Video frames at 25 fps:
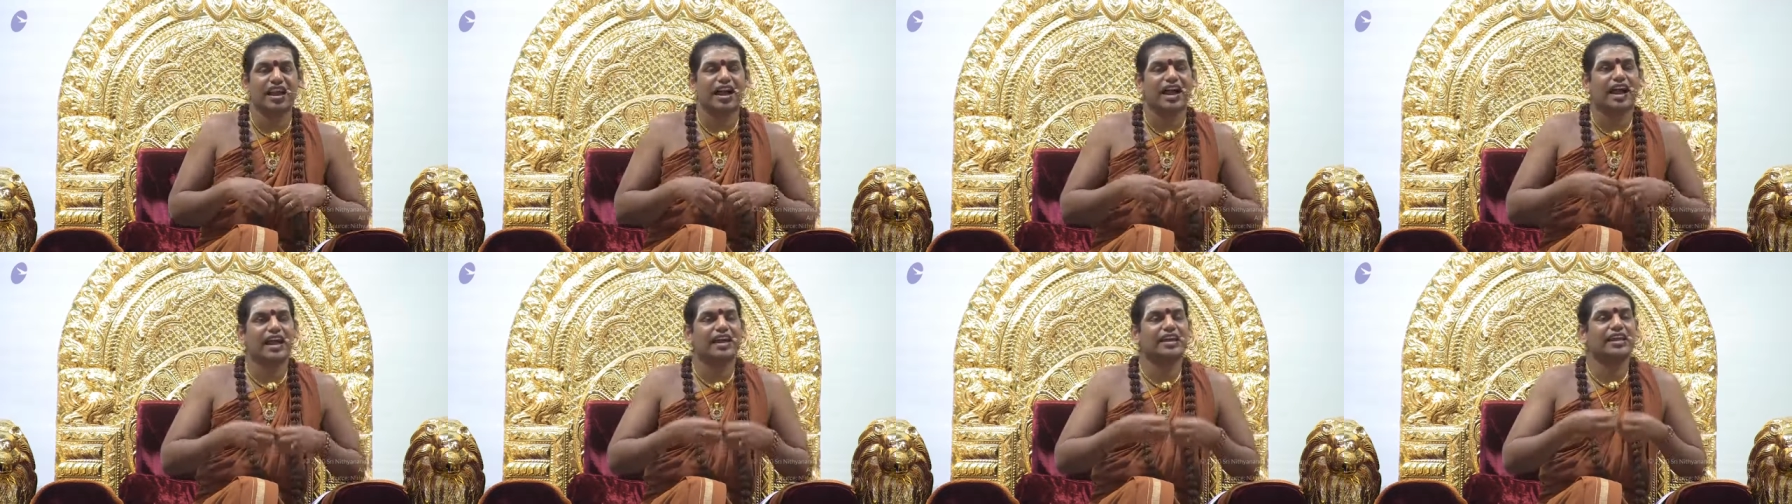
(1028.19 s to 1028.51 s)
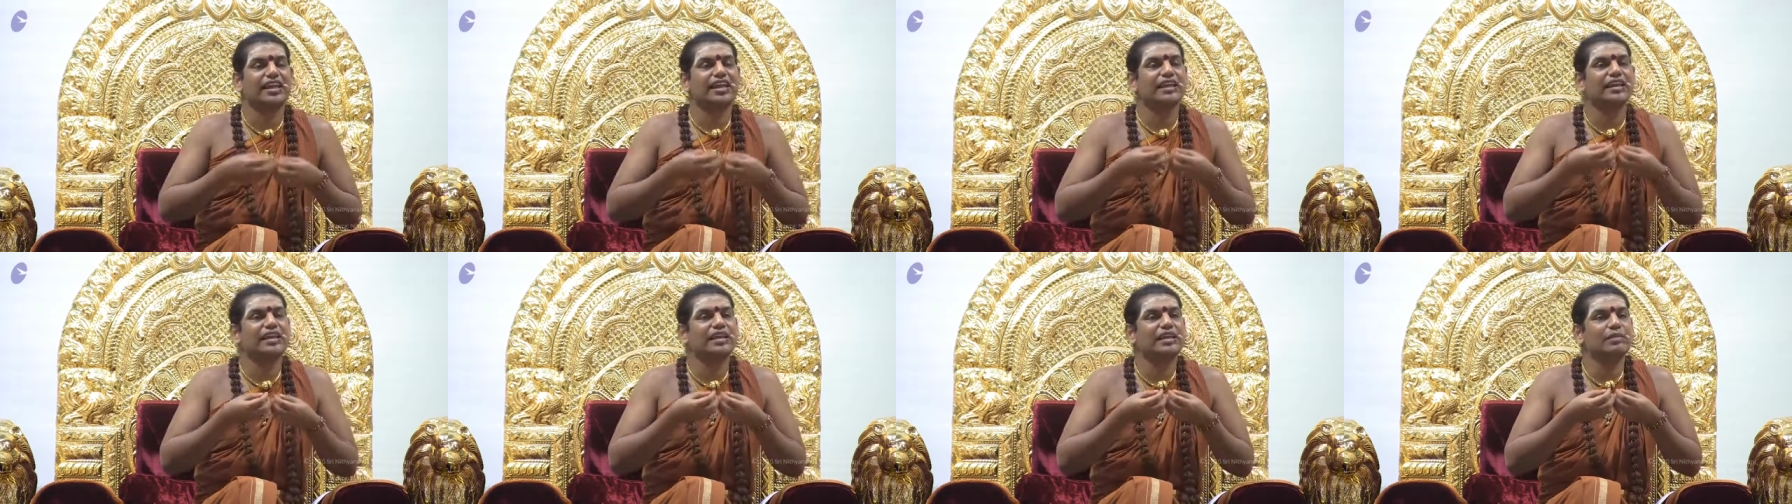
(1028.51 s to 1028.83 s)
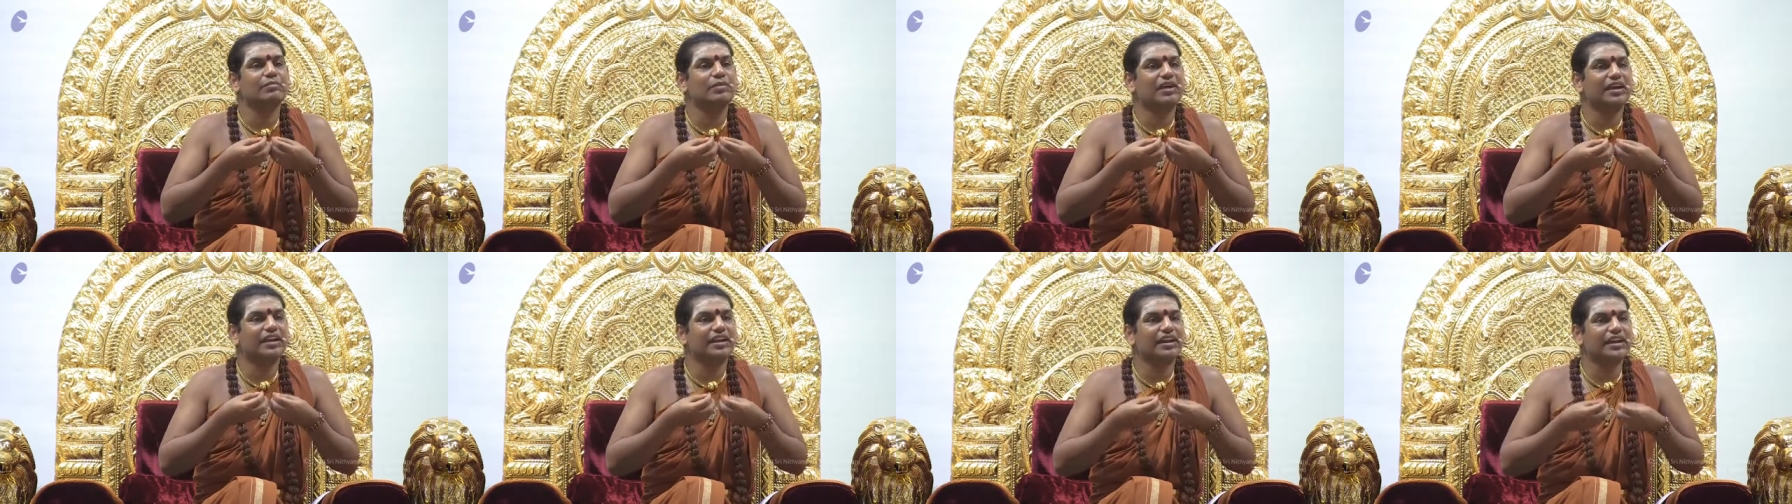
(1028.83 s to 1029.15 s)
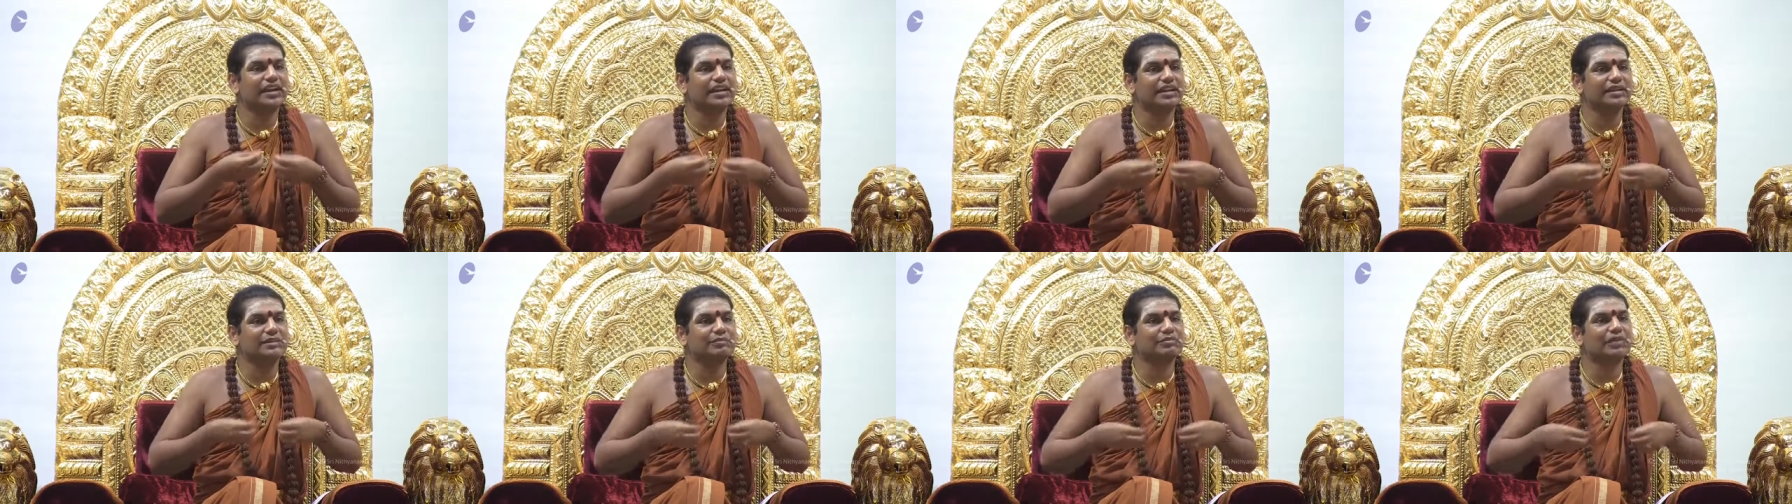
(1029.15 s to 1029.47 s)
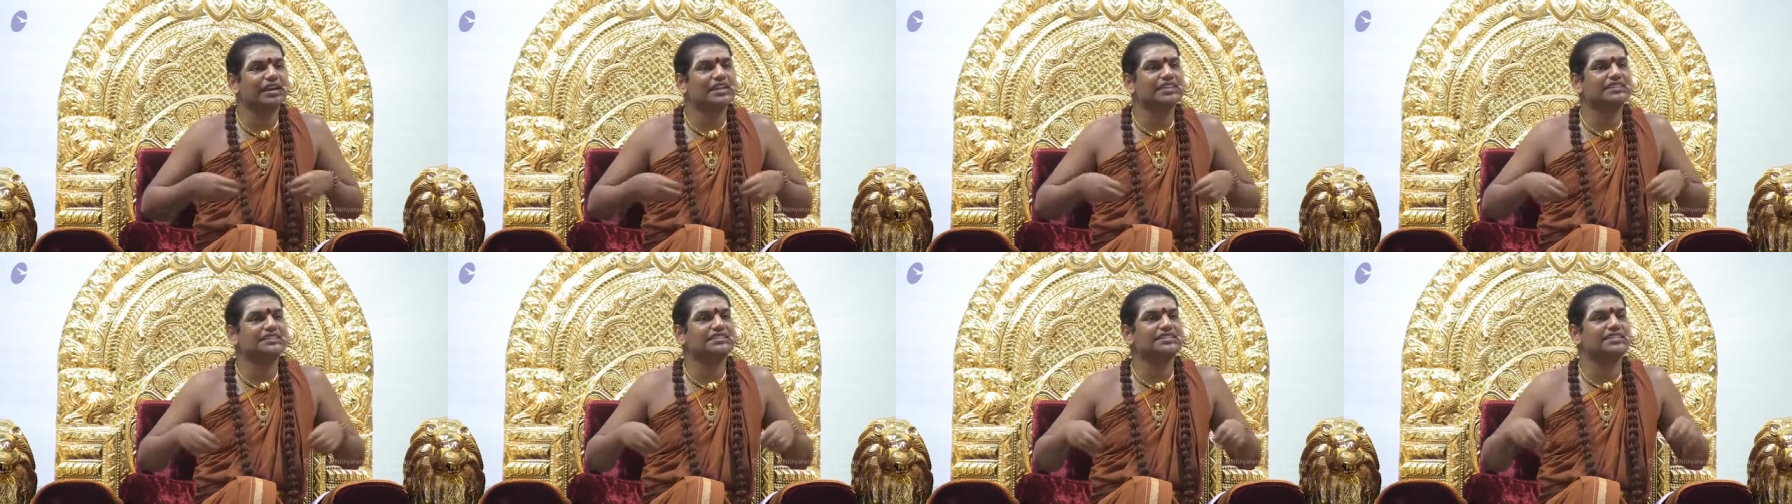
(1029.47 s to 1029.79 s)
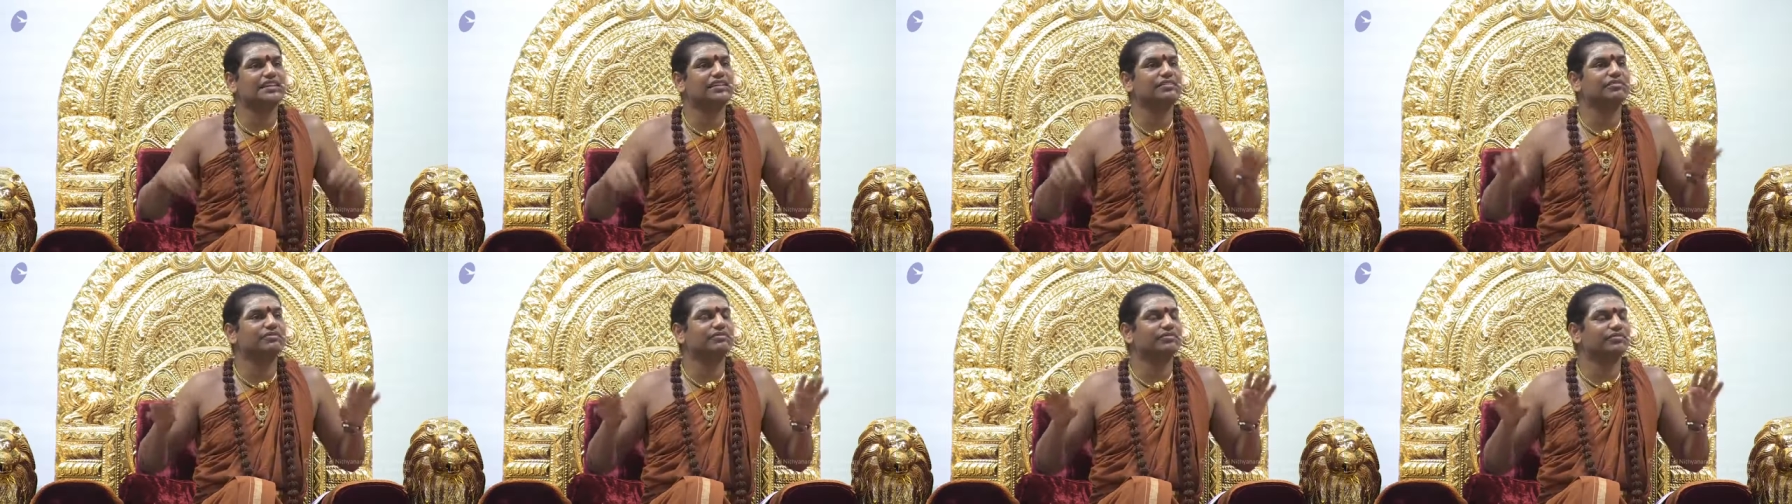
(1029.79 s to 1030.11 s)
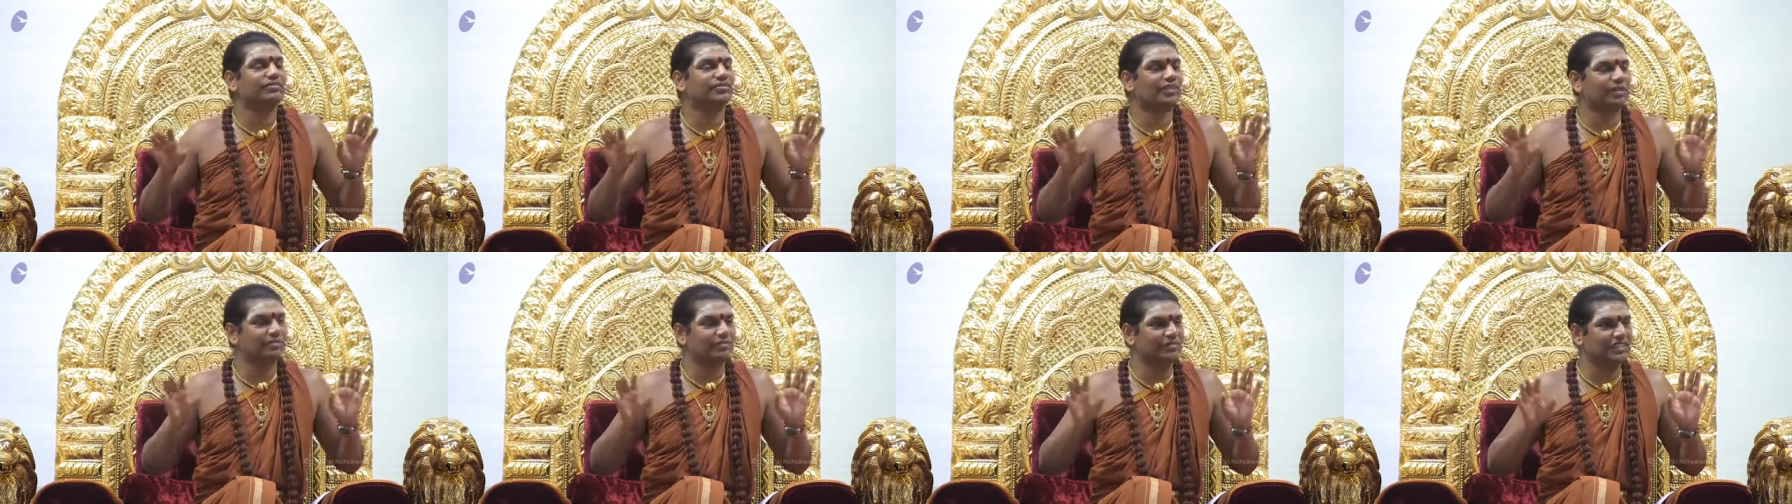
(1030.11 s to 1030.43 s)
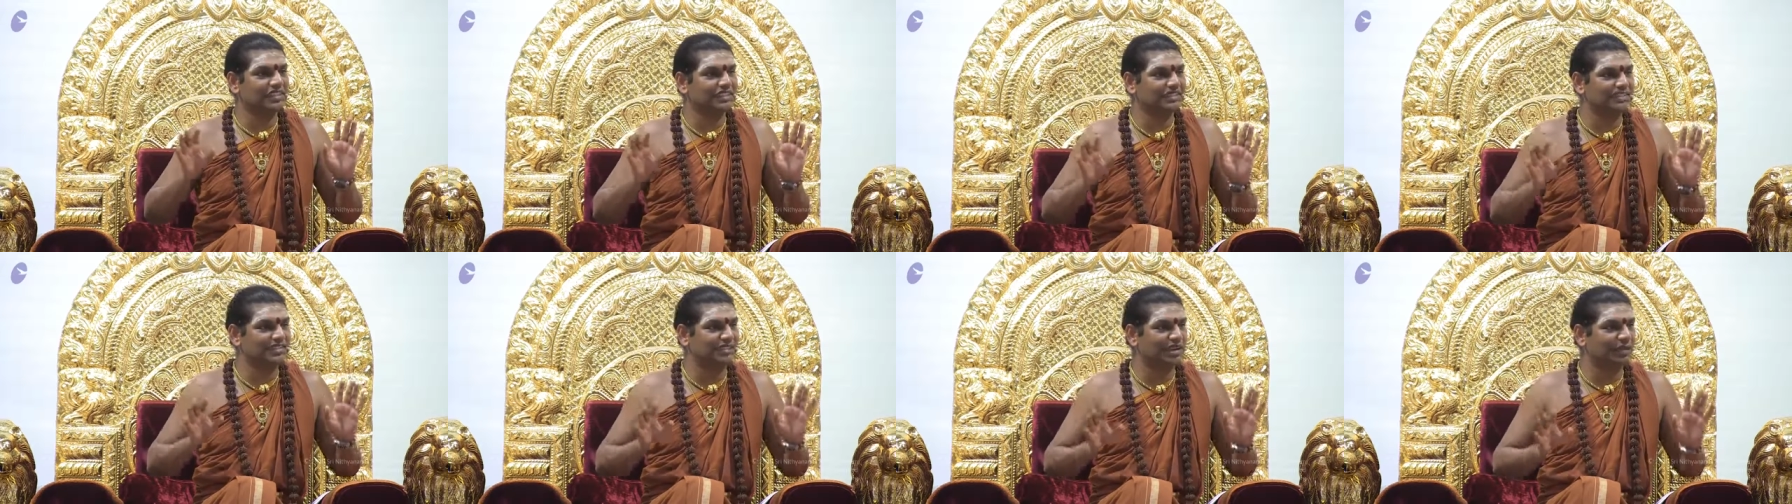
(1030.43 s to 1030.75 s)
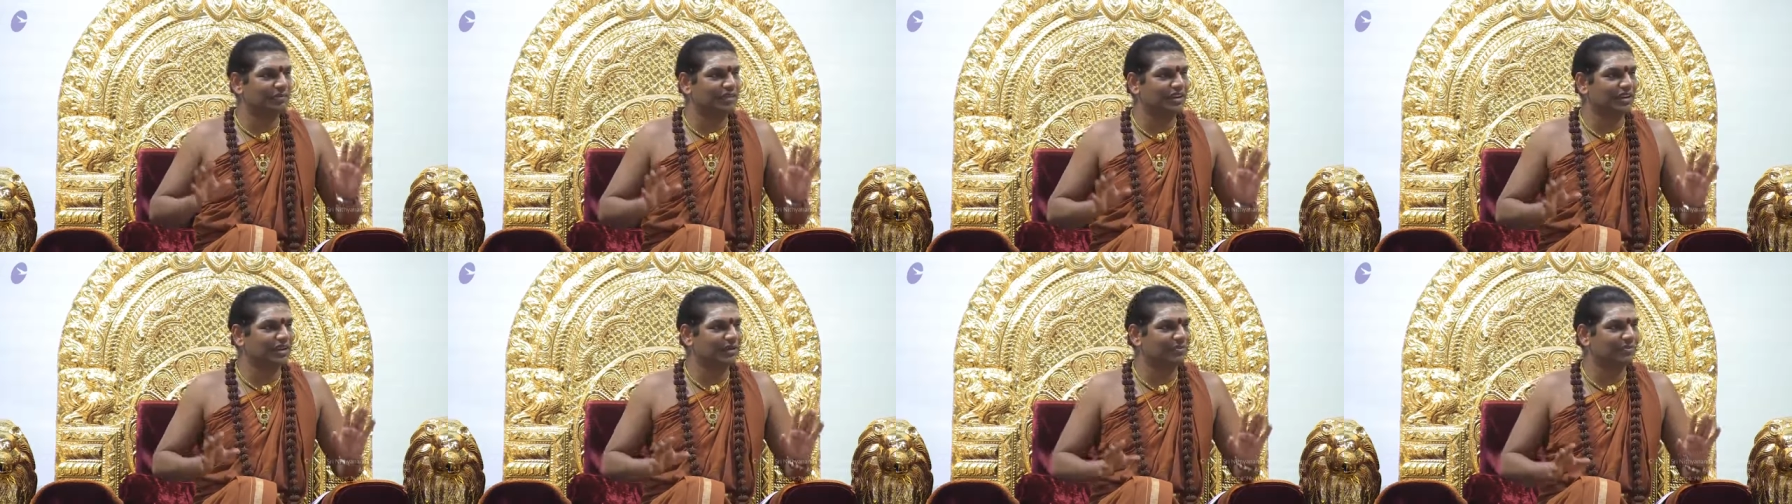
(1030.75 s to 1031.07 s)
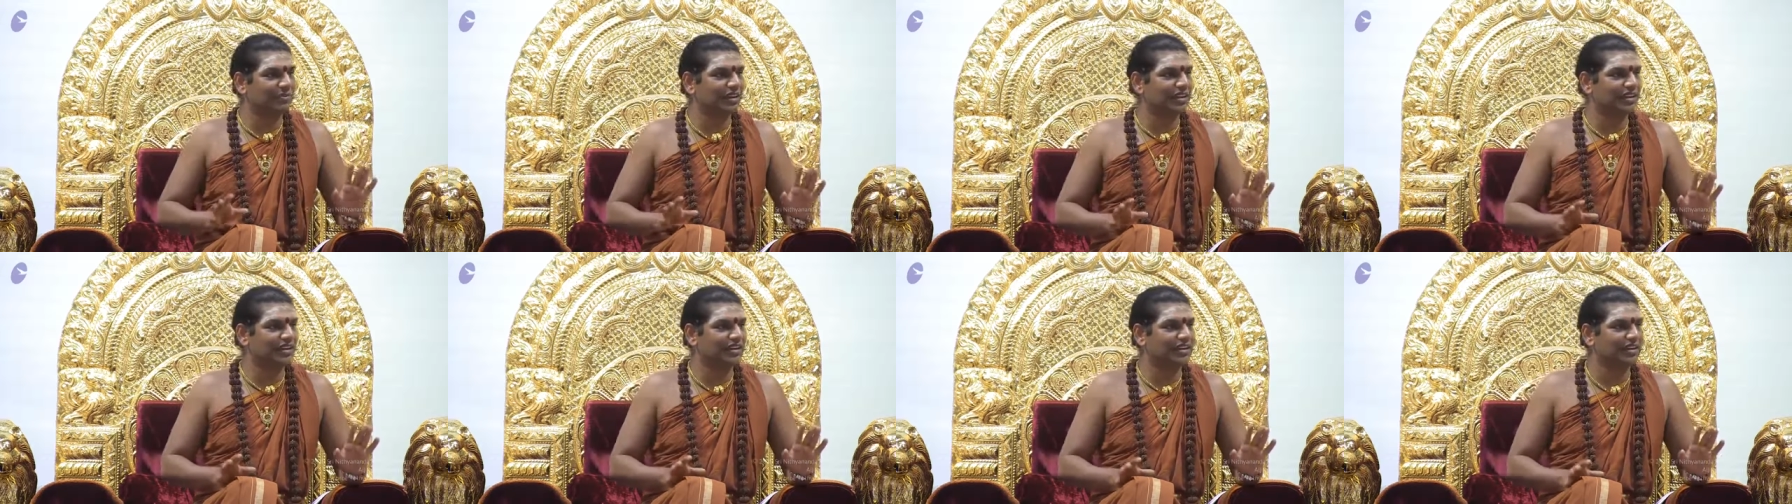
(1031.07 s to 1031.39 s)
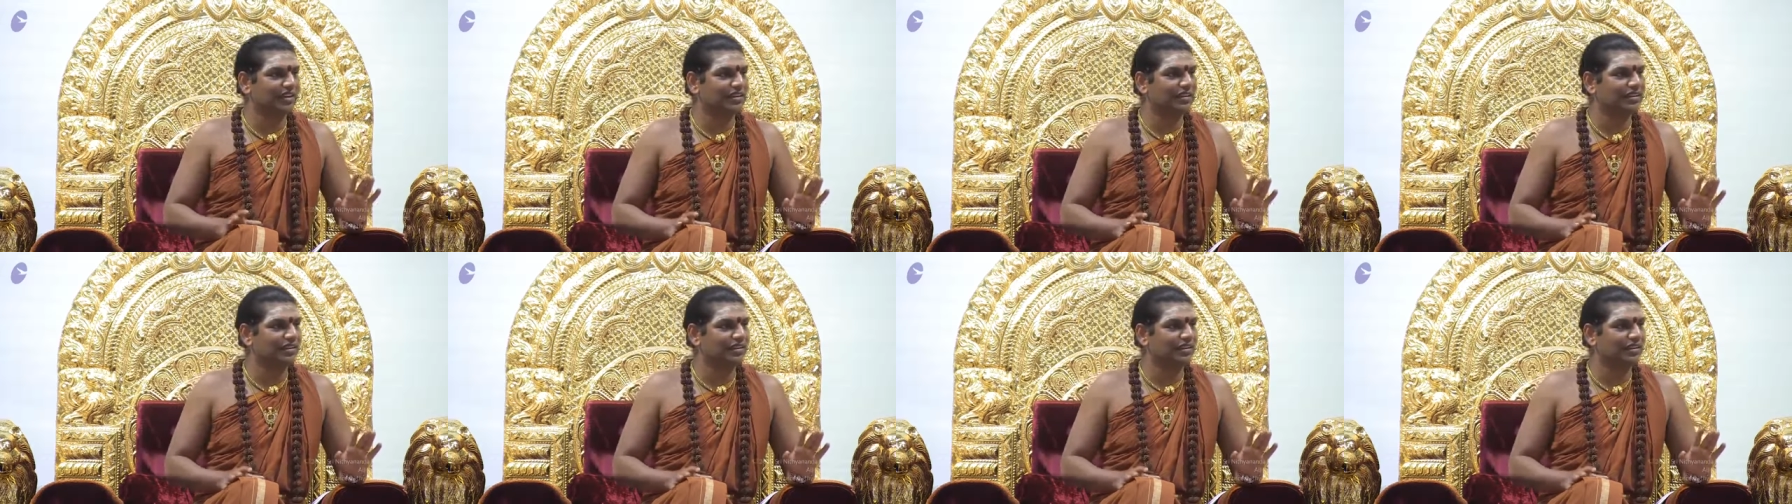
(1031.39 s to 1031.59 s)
and I liberate myself from this commitment.